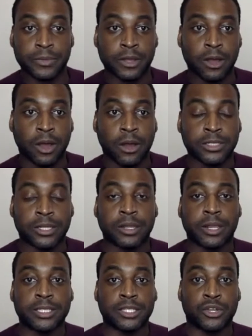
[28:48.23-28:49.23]

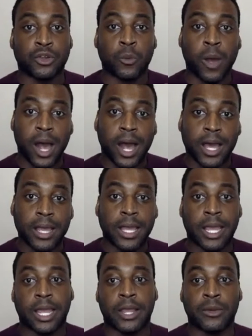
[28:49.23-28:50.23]
articulates your why
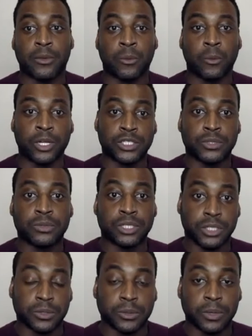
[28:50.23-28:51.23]
and what you
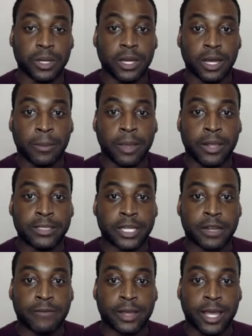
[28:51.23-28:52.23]
do, instead
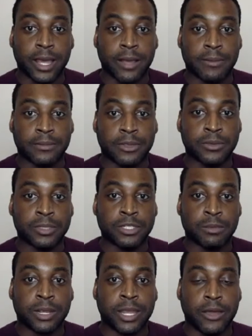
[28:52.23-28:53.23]
of using too
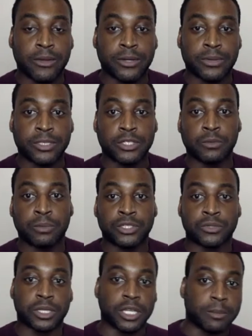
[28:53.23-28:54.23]
many characters to put
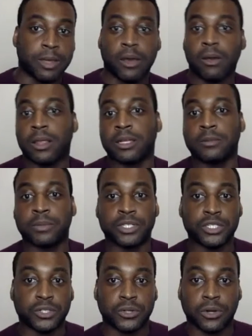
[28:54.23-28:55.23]
your email and to
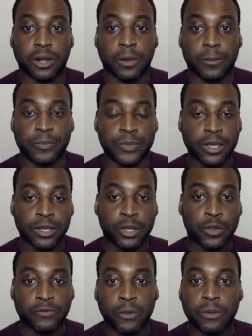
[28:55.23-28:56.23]
put your
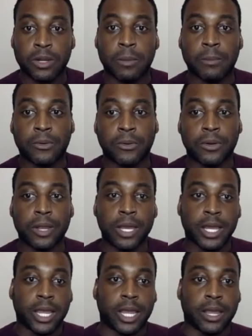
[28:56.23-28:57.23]
phone number
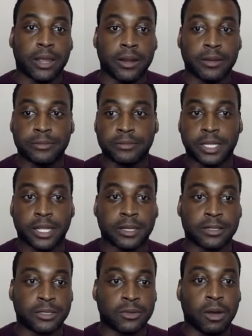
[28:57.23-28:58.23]
and
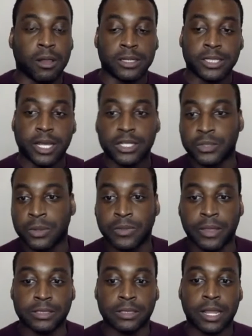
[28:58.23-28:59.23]
to call and text you and
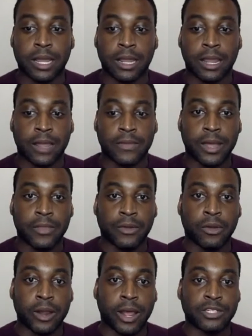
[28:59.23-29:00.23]
things like that. The call to action